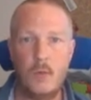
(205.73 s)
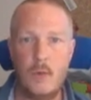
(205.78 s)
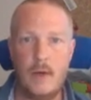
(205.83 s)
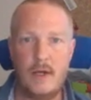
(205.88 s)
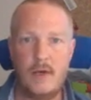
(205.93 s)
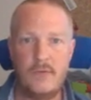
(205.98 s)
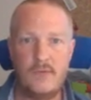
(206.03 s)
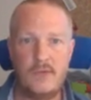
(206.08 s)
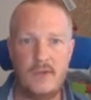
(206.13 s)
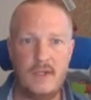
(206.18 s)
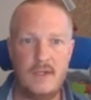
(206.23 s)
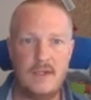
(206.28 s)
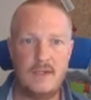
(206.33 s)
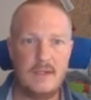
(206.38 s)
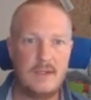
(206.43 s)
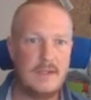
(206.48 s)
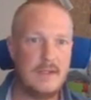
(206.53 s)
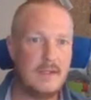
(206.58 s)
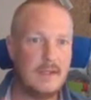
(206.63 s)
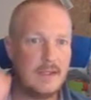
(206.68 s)
one of
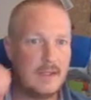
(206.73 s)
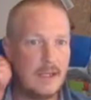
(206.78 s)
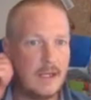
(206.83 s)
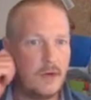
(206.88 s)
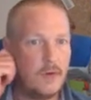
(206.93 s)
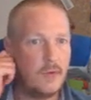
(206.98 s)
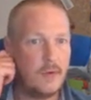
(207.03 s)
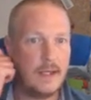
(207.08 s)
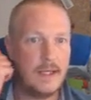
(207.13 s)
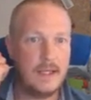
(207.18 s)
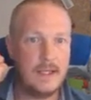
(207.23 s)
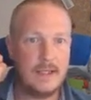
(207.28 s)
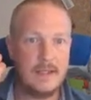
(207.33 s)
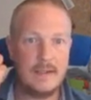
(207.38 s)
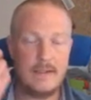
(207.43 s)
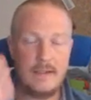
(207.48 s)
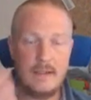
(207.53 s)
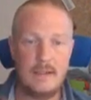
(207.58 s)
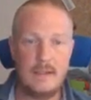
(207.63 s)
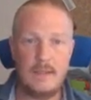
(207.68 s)
these
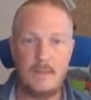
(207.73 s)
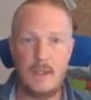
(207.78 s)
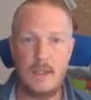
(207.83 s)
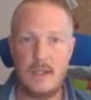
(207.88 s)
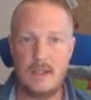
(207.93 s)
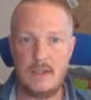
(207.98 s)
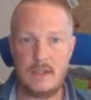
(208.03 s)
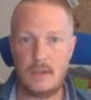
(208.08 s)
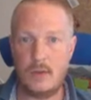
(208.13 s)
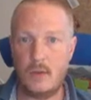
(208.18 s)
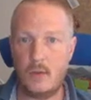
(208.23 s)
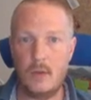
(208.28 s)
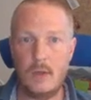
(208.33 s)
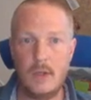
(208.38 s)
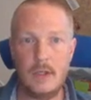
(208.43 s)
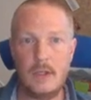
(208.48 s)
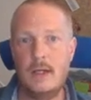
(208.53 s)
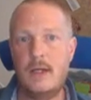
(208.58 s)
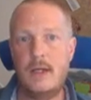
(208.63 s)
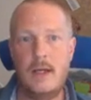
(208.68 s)
earrings is being
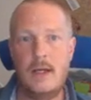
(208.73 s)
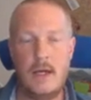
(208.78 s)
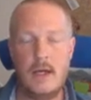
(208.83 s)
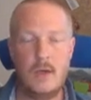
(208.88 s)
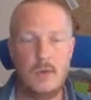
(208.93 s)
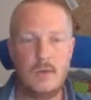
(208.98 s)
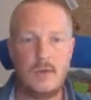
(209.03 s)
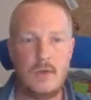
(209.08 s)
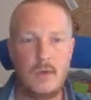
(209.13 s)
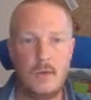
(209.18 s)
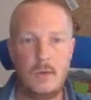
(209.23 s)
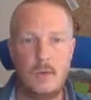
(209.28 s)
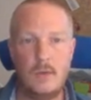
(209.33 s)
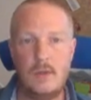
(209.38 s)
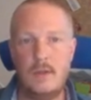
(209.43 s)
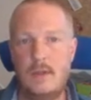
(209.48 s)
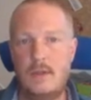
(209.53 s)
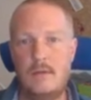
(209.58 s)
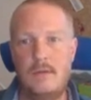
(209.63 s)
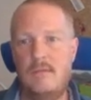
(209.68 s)
stolen in a
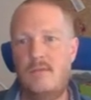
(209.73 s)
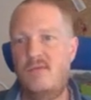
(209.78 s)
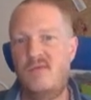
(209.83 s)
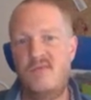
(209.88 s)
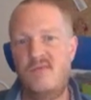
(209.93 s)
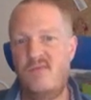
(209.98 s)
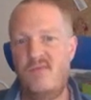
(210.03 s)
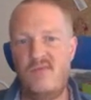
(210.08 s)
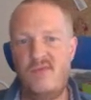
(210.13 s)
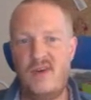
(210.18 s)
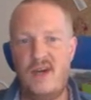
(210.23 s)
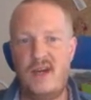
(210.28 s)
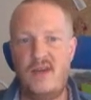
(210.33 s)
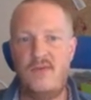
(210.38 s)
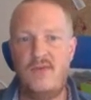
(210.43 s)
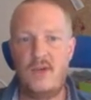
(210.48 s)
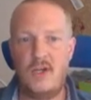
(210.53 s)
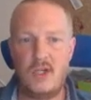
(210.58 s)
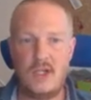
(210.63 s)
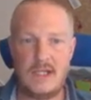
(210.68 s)
household, and
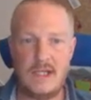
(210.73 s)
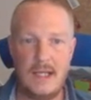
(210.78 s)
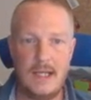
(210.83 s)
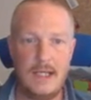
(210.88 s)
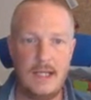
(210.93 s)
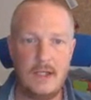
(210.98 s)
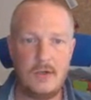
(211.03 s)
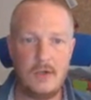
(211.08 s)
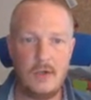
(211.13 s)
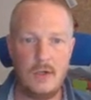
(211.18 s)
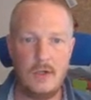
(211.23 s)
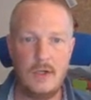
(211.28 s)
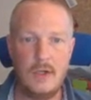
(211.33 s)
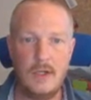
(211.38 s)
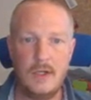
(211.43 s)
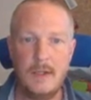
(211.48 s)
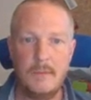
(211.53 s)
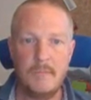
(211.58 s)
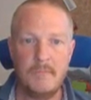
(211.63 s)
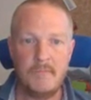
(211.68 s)
5 years later
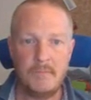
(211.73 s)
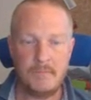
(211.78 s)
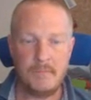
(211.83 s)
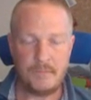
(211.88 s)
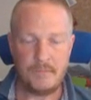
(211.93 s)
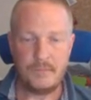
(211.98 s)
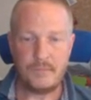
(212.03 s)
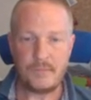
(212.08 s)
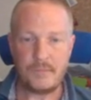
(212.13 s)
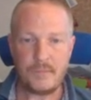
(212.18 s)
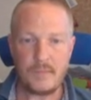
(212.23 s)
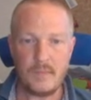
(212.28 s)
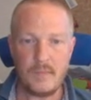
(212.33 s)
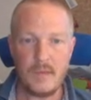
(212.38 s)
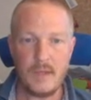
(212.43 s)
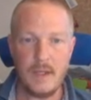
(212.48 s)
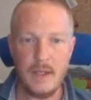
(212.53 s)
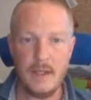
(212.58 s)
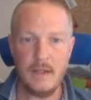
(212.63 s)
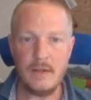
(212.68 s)

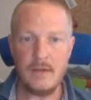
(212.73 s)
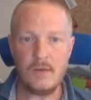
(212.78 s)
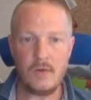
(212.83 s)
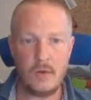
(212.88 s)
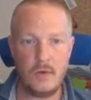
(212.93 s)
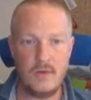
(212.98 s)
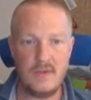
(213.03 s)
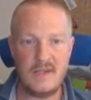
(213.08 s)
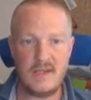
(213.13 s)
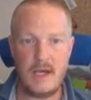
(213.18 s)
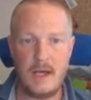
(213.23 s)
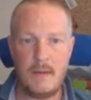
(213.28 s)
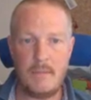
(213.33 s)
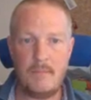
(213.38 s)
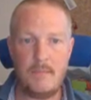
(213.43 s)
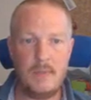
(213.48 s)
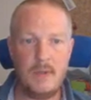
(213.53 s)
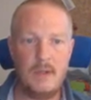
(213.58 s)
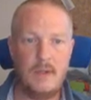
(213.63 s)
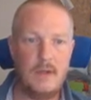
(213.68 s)
it turns
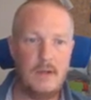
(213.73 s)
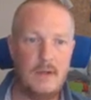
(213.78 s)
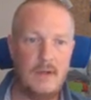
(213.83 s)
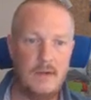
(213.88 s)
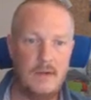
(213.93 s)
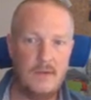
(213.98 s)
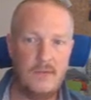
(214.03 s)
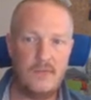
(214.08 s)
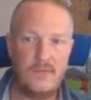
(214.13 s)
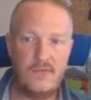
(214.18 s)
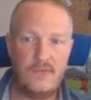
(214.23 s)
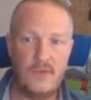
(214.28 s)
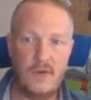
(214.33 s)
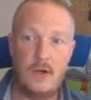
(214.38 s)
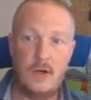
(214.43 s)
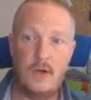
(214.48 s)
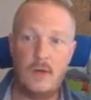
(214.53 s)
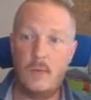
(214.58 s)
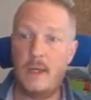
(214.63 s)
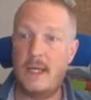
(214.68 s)
up in a
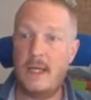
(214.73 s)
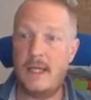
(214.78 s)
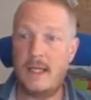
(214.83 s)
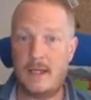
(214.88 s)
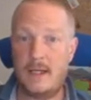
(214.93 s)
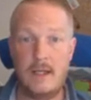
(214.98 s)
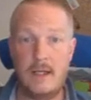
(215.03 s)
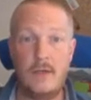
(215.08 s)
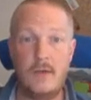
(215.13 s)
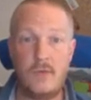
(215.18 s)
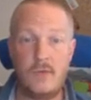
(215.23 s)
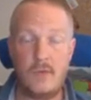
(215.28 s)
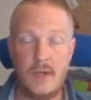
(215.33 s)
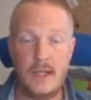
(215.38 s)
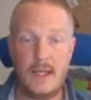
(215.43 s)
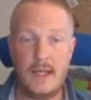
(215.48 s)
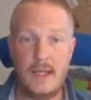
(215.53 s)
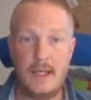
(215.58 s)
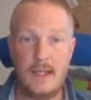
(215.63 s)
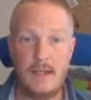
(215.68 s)
faraway
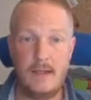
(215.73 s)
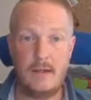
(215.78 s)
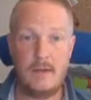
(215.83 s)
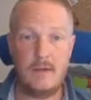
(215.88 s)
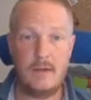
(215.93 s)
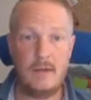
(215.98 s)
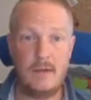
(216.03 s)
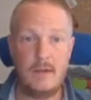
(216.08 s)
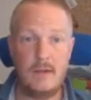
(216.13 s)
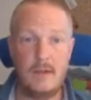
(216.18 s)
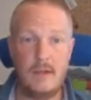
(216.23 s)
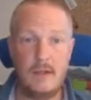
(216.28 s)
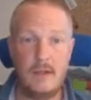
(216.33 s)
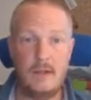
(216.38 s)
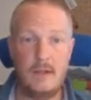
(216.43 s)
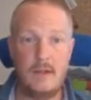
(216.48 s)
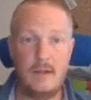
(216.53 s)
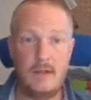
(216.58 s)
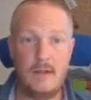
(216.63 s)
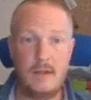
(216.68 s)
country again,
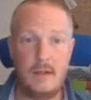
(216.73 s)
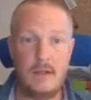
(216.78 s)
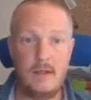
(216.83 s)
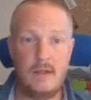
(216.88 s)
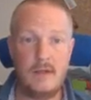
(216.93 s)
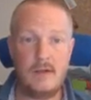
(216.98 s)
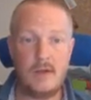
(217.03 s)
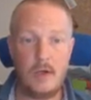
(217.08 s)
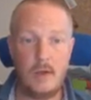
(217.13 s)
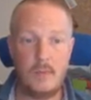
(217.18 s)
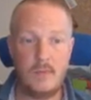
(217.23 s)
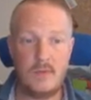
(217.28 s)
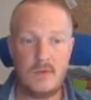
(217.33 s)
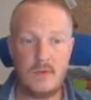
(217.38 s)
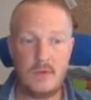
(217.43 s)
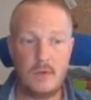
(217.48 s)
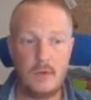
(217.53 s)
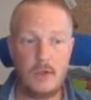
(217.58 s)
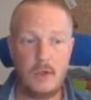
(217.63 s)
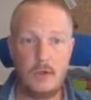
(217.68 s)
and it comes
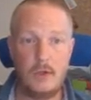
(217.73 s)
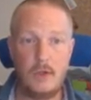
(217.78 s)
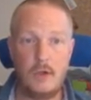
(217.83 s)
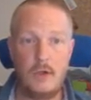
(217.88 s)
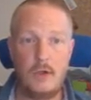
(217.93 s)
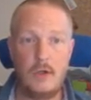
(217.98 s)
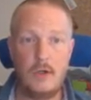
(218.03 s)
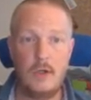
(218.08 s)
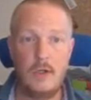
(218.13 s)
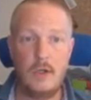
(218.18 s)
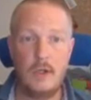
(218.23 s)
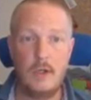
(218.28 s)
to another